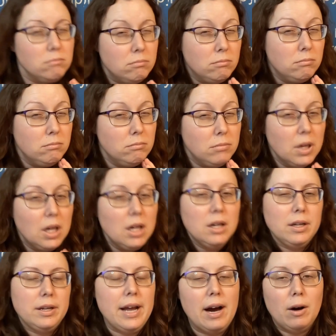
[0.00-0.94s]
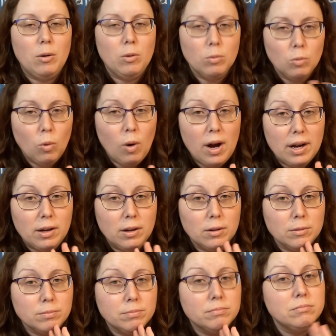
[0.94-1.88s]
mm. now,
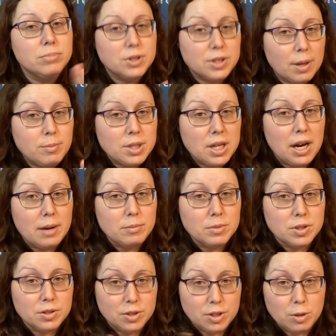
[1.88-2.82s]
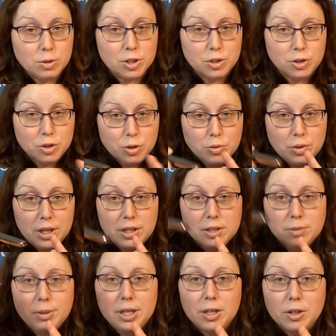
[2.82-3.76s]
while sometimes doses do need
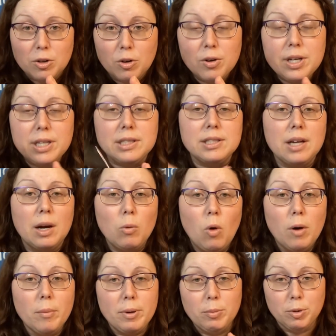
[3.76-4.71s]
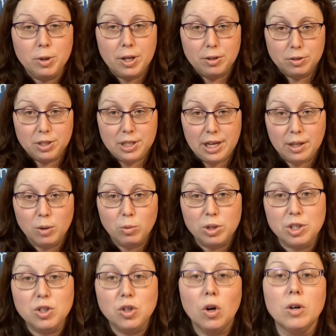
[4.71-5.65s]
to be increased, I want people to understand that we
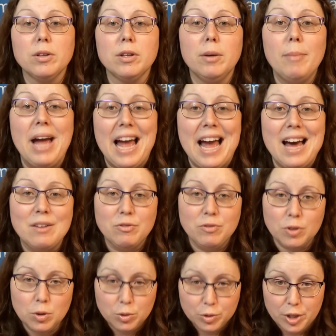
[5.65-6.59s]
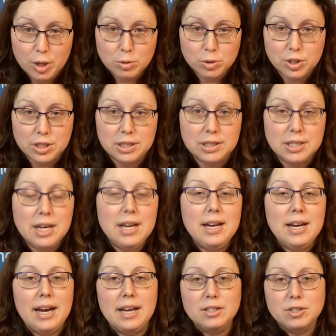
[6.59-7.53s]
start them at full doses.
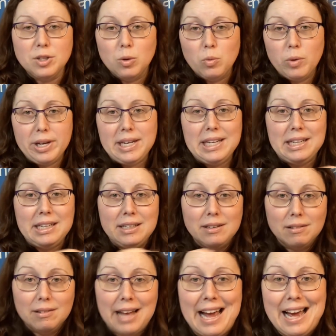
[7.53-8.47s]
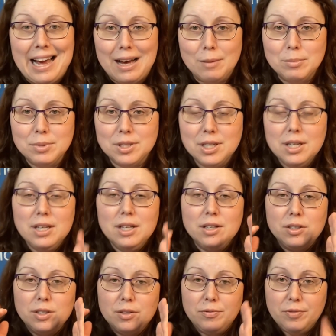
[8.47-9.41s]
And so we need labs
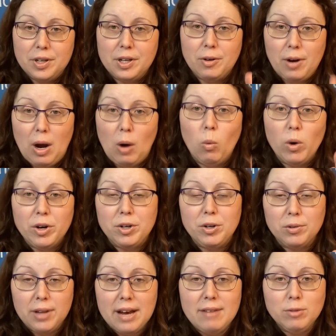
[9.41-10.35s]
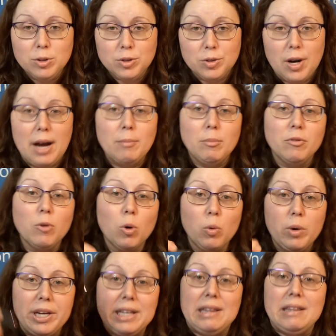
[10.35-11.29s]
to figure out where your levels are at before
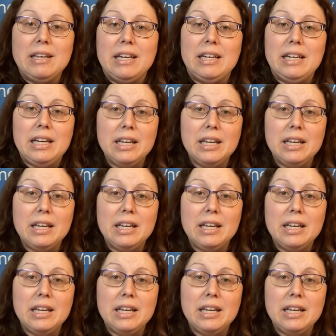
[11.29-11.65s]
we can then